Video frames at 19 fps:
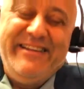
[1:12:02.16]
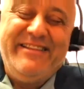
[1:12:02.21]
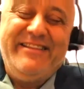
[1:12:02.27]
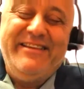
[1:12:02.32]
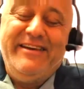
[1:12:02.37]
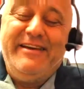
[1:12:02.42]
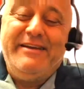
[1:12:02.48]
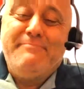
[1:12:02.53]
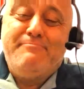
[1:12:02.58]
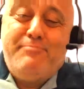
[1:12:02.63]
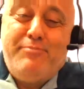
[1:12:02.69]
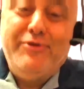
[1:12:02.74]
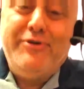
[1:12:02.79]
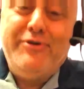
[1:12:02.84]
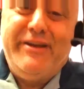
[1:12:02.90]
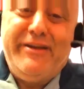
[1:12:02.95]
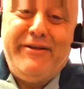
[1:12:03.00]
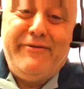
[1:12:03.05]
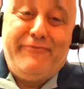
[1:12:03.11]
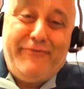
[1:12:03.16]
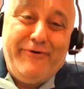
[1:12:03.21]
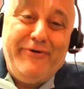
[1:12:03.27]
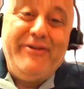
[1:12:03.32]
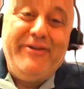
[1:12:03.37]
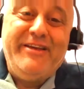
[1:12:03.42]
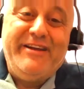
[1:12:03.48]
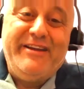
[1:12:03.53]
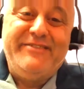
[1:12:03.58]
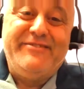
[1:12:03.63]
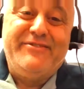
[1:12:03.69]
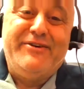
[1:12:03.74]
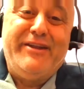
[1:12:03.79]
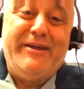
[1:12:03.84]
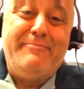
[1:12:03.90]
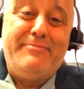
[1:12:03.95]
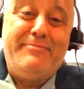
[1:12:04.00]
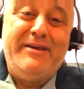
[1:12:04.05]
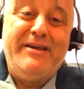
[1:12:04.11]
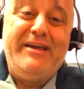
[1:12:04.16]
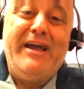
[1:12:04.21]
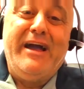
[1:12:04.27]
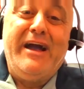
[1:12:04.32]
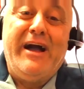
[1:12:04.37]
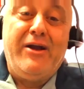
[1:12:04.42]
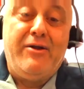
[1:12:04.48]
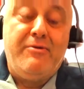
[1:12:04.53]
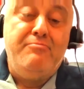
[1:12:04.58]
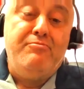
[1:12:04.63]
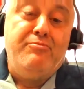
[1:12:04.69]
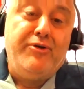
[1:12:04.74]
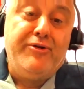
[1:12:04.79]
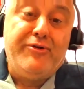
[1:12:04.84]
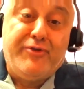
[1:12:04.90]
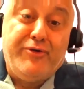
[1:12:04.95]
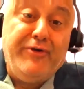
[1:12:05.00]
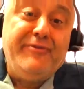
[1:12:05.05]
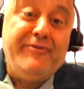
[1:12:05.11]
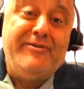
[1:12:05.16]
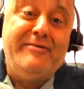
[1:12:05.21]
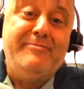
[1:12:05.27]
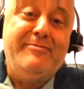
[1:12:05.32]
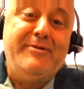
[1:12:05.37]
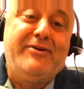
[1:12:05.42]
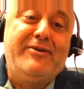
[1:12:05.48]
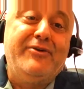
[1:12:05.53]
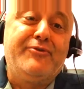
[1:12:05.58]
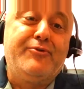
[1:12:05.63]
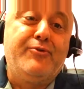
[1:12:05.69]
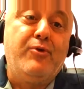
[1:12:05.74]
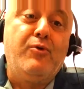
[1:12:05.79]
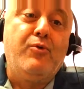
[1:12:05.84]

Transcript: and then putting a food there is going to be more costly because